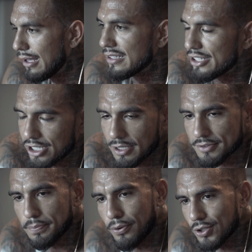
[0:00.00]
There comes
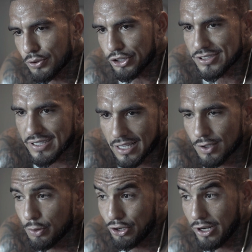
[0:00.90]
a point where you're
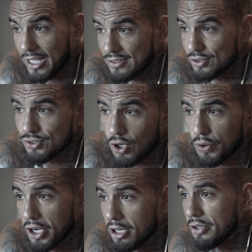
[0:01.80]
cycling where your legs just go
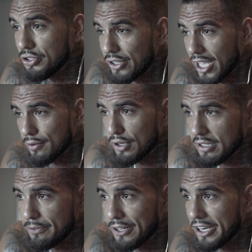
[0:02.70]
numb and you can't
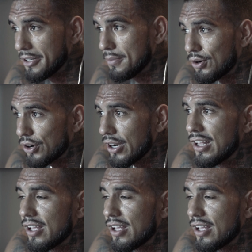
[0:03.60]
really feel it anymore.